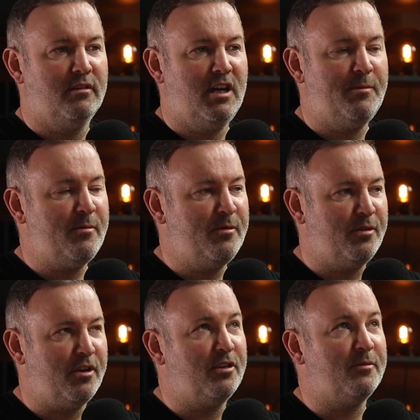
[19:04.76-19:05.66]
I remember
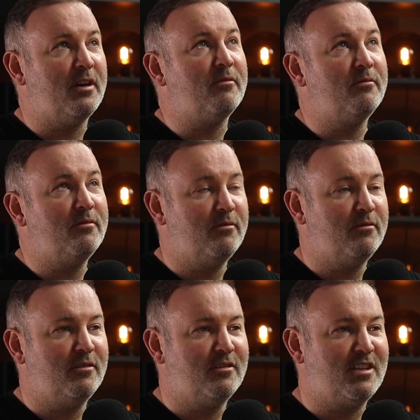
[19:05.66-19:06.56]
putting up that
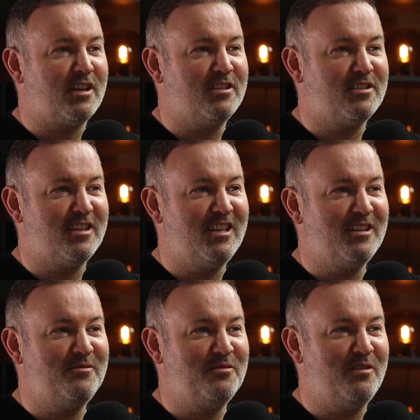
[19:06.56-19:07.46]
second
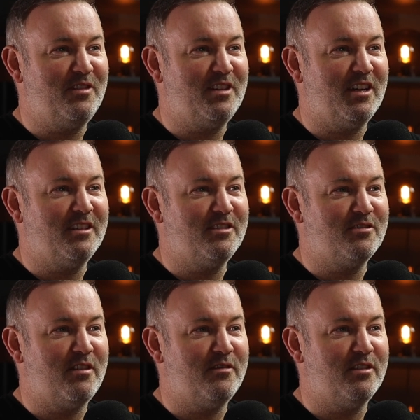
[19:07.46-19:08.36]
ceiling with your dad and Trevor.